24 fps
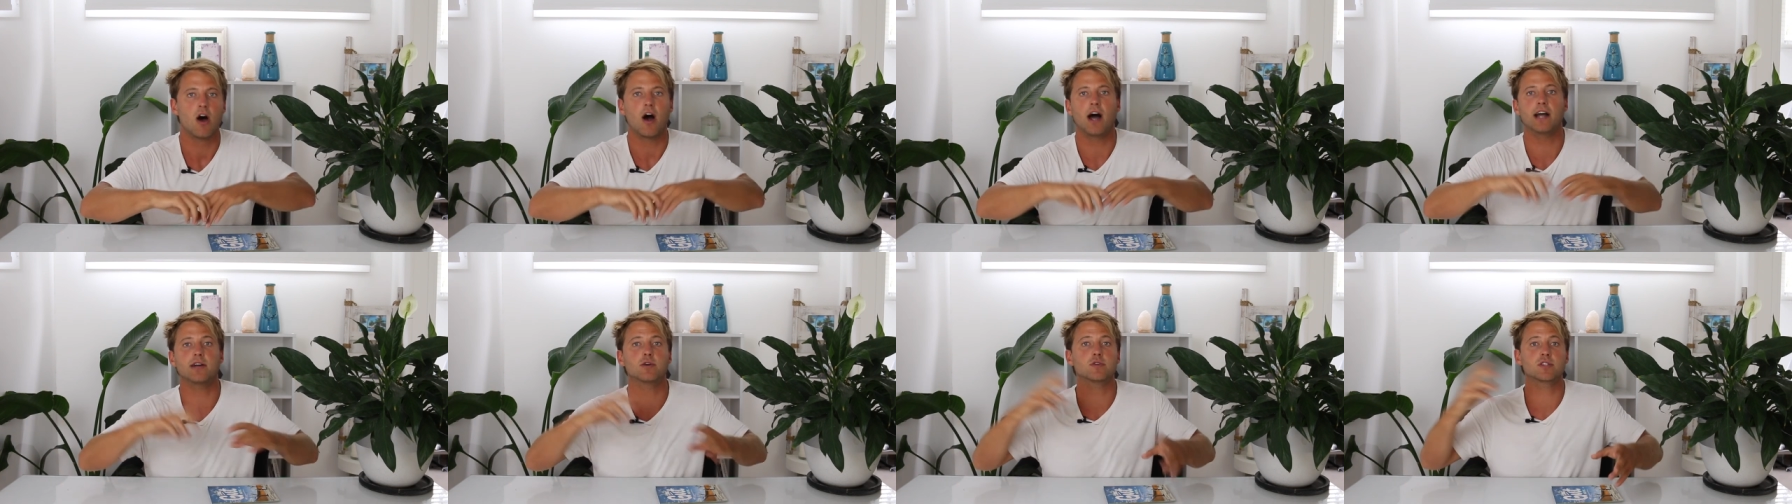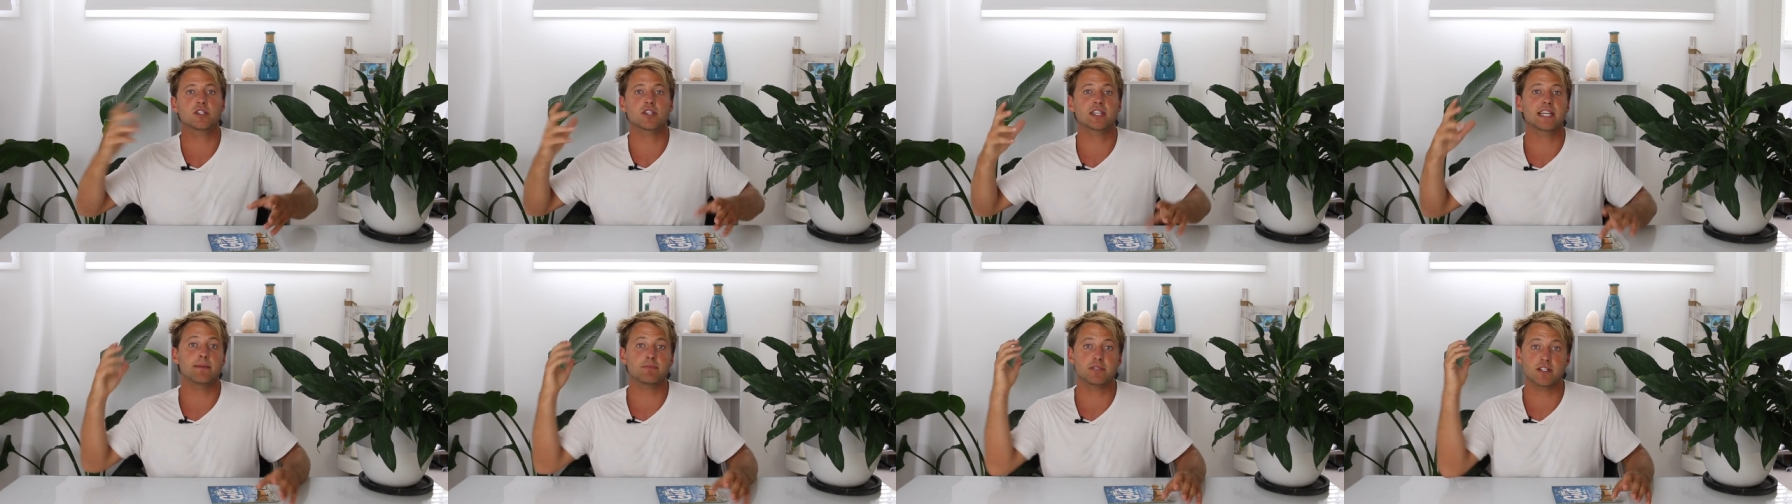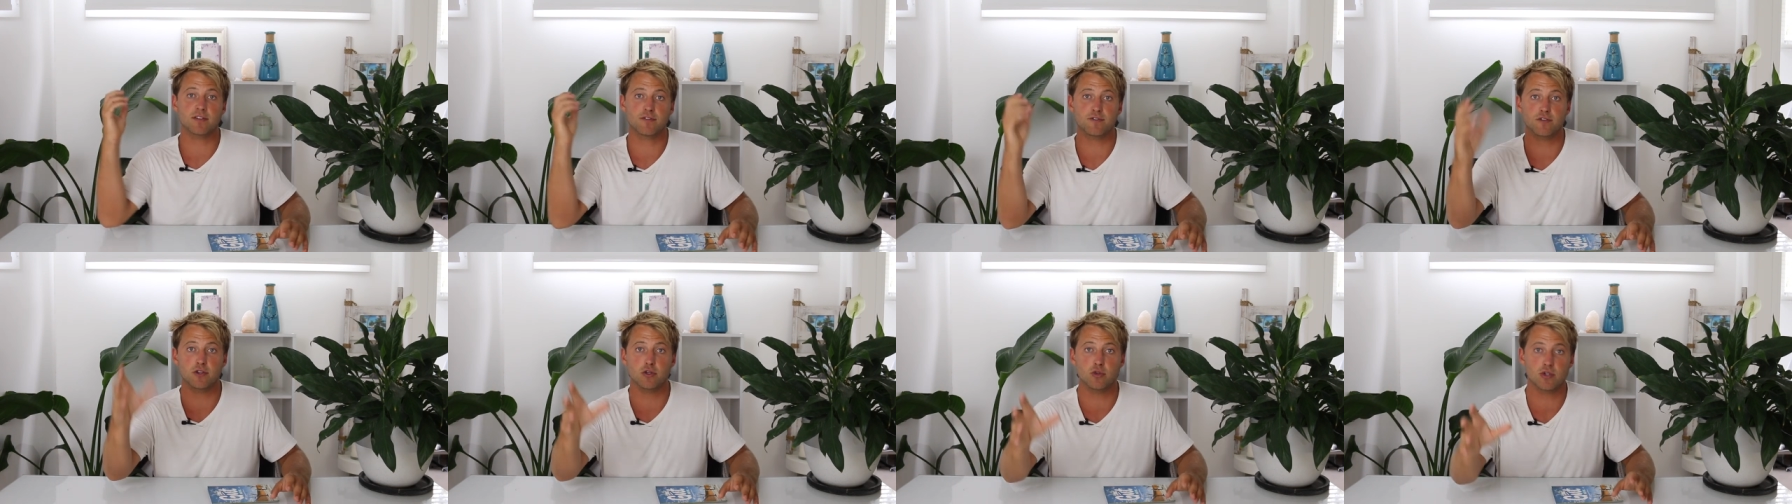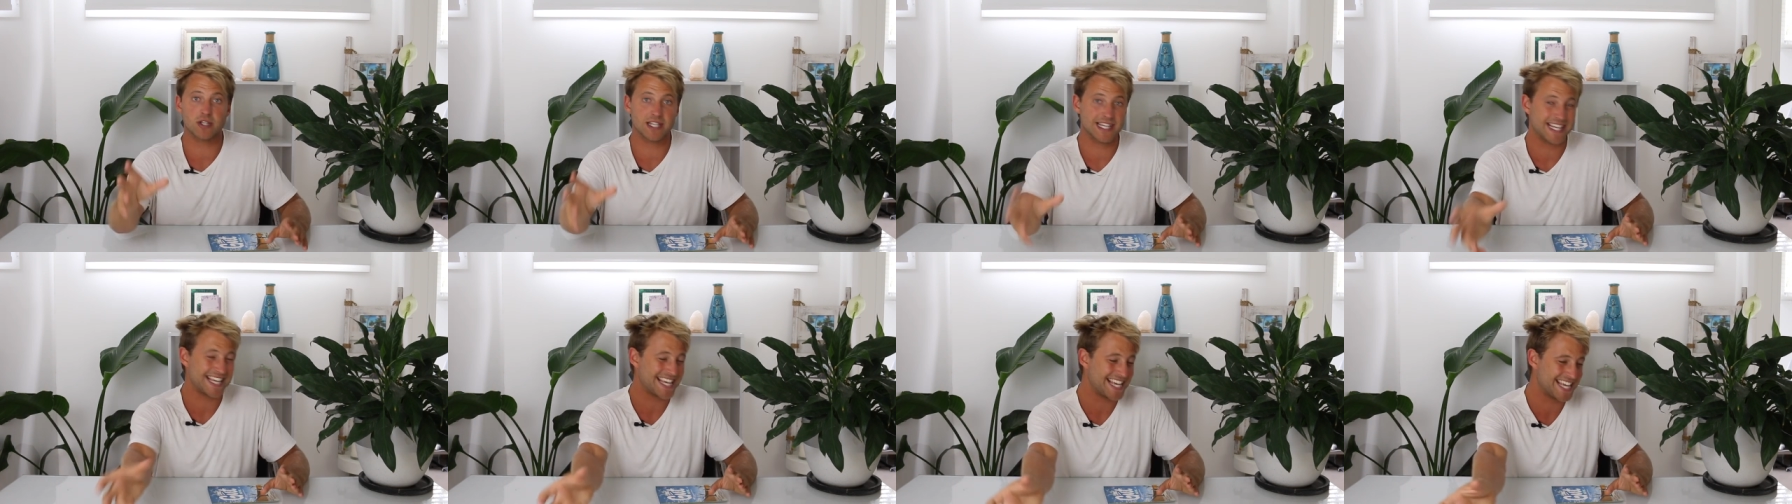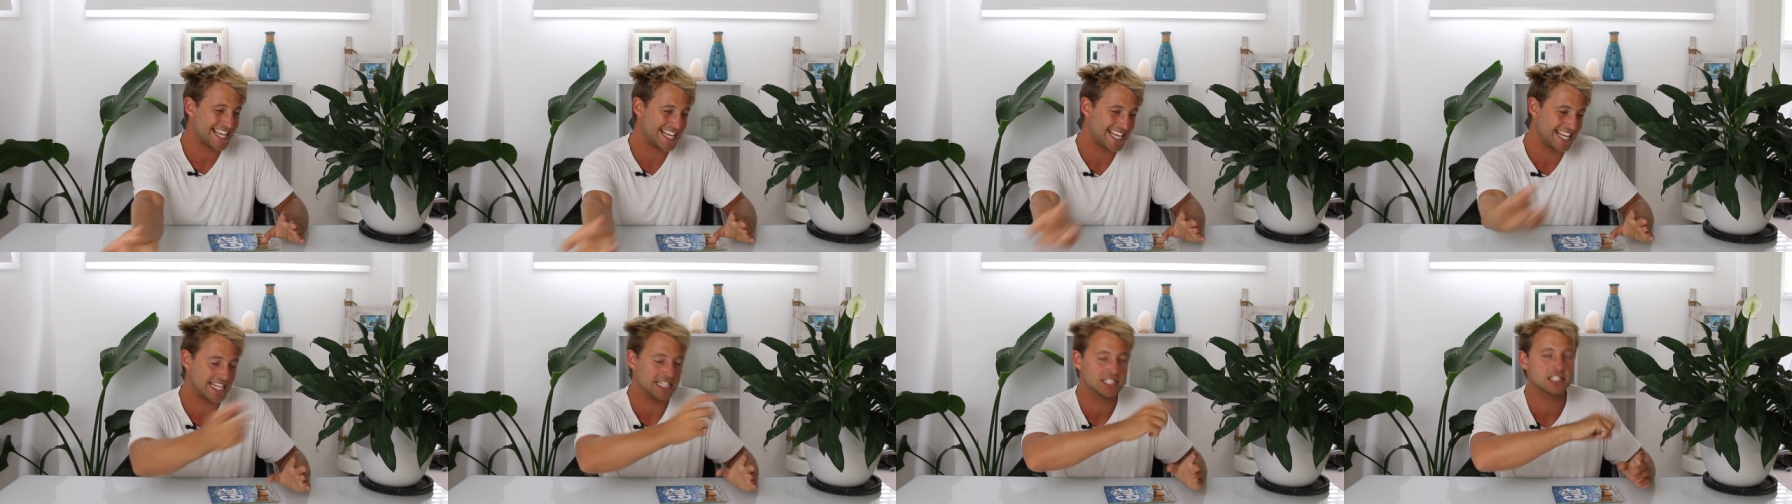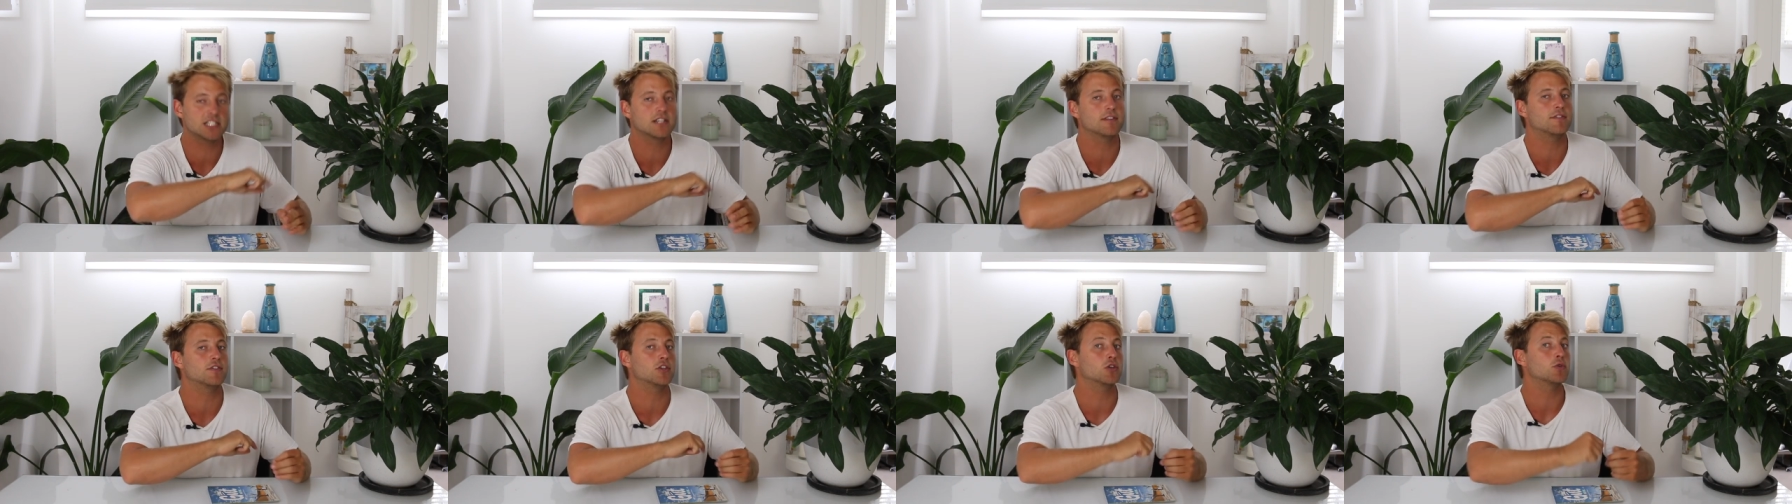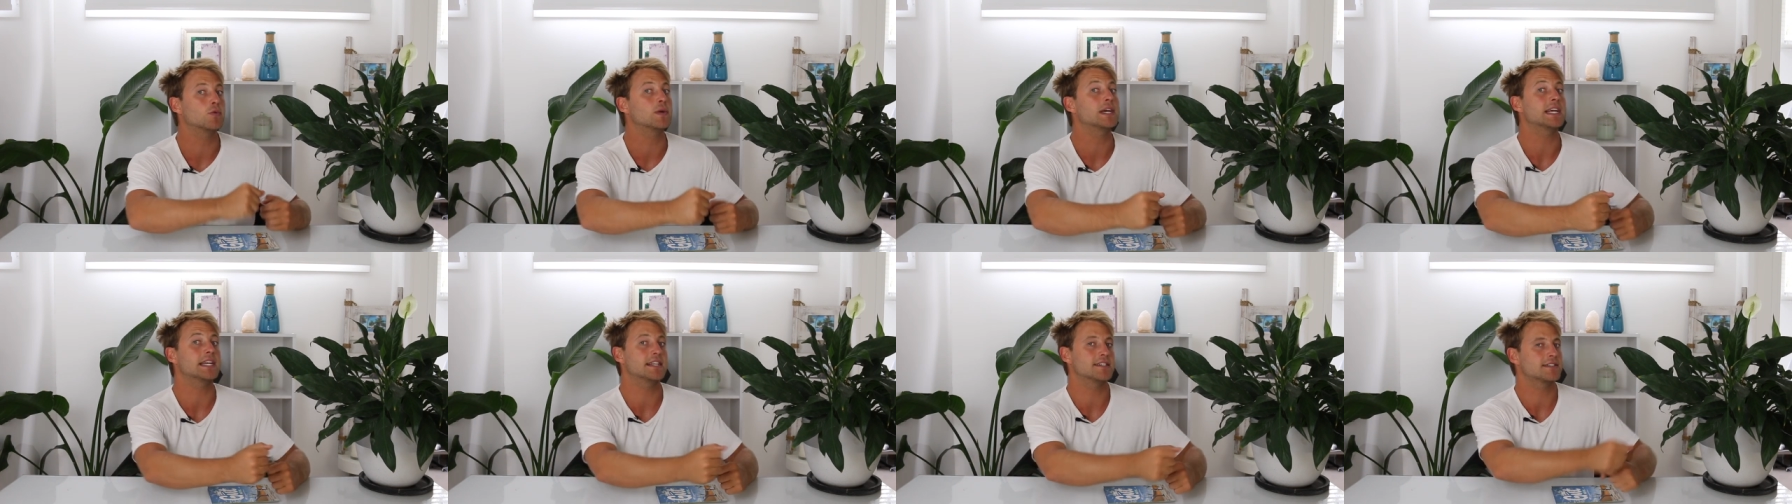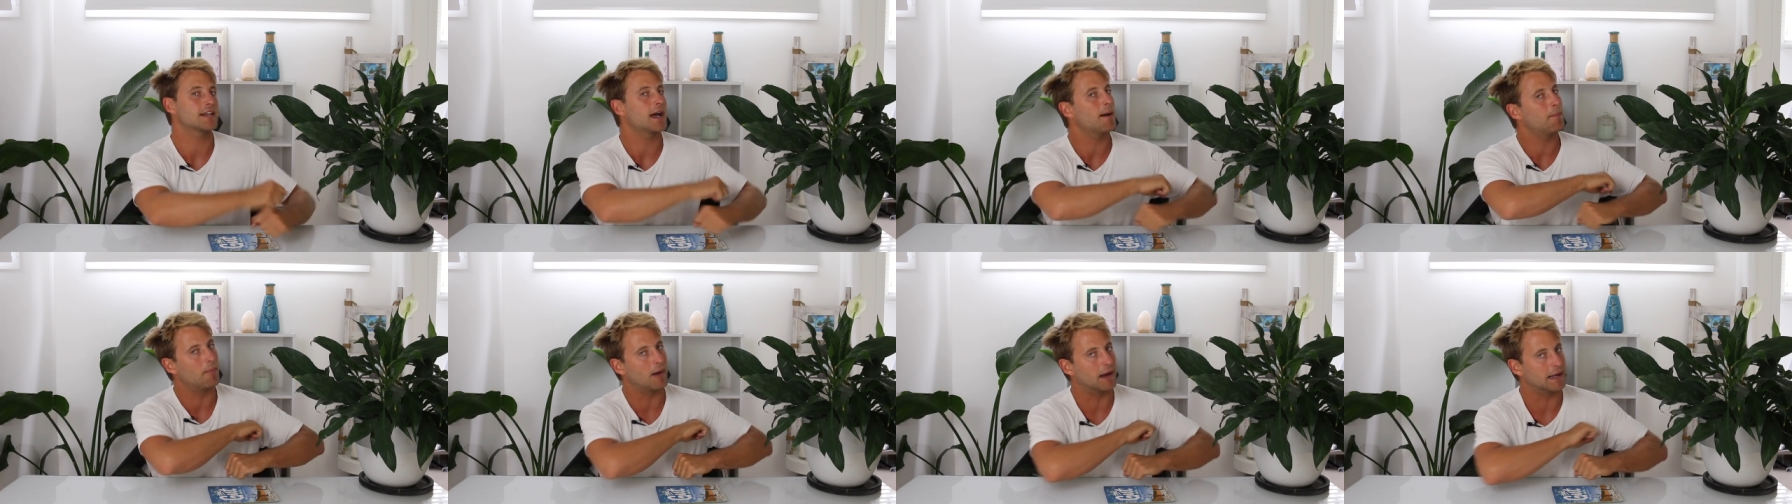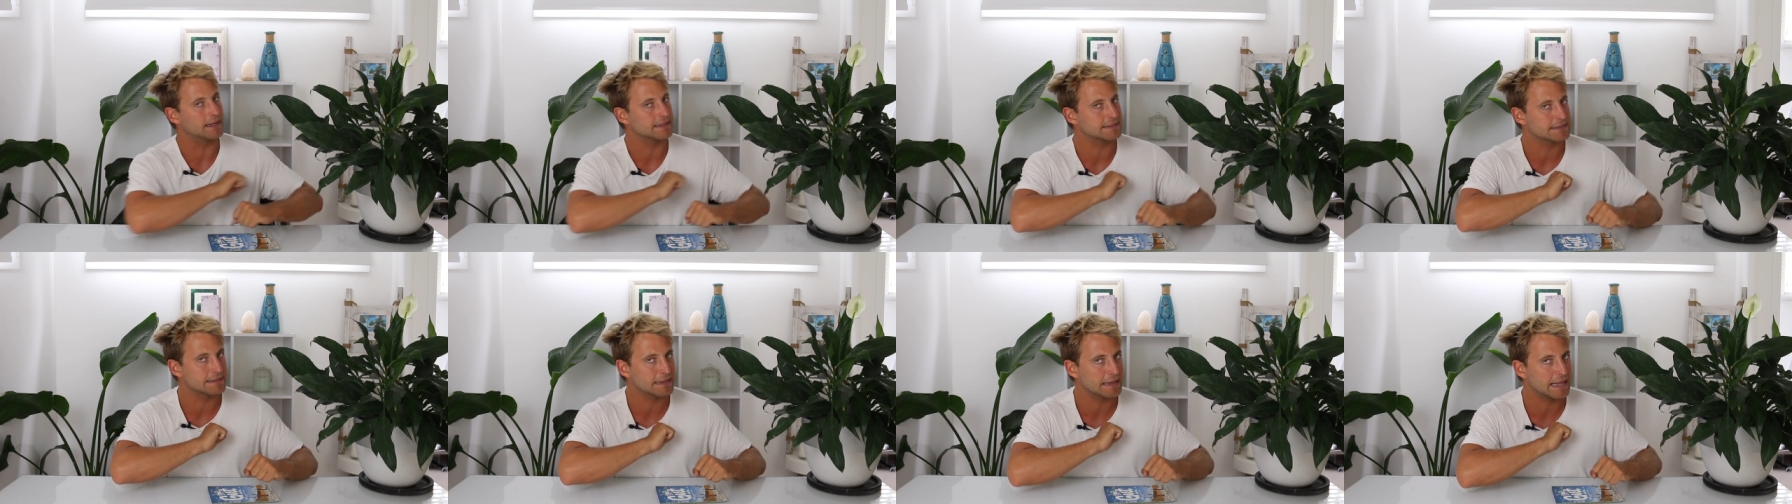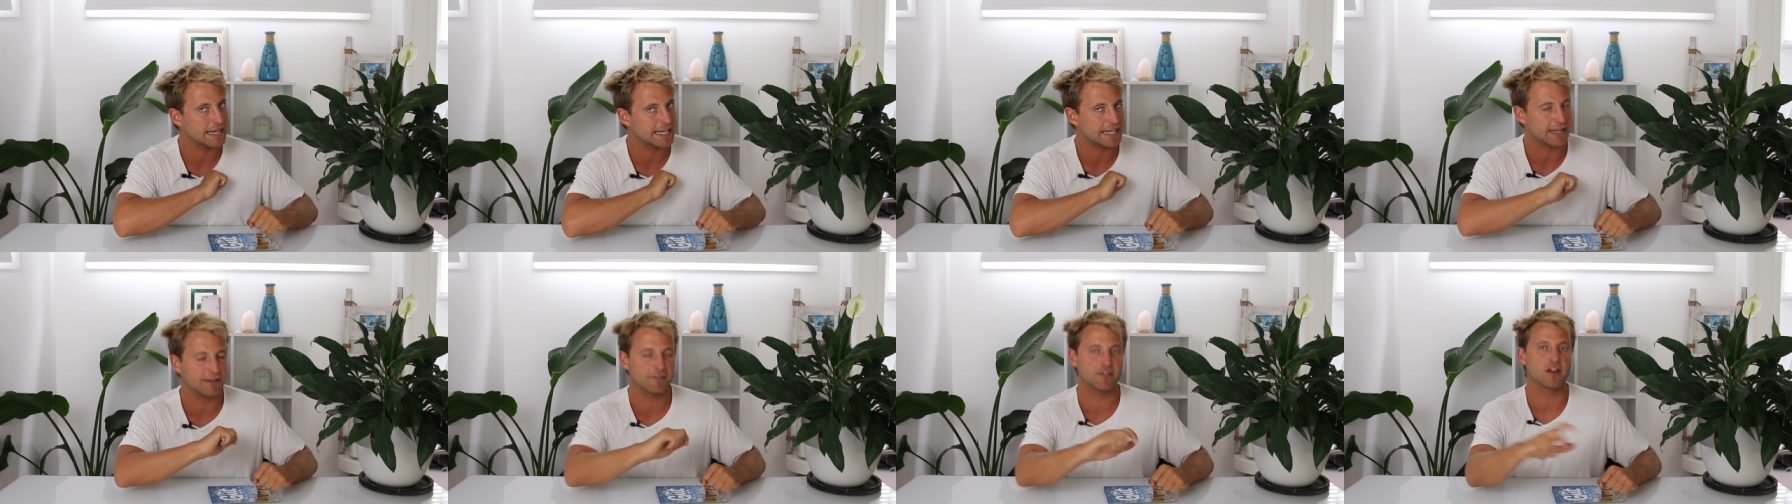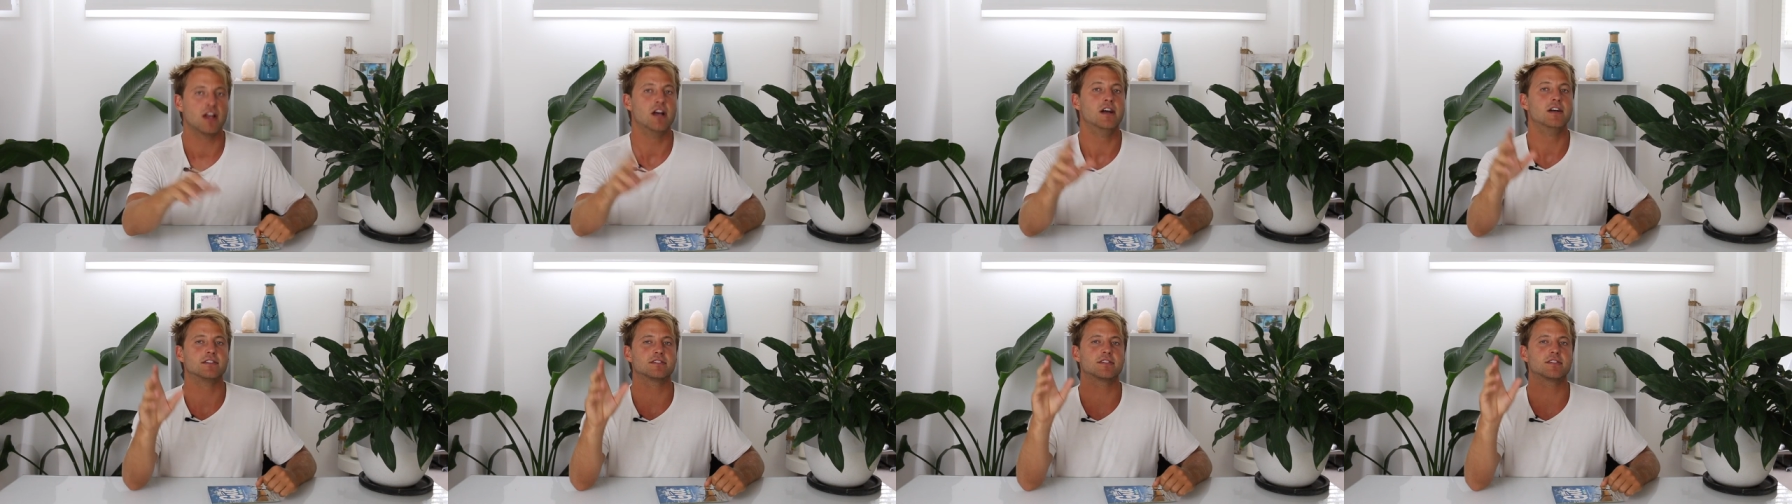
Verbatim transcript: I also kept a few key interviewees up my sleeve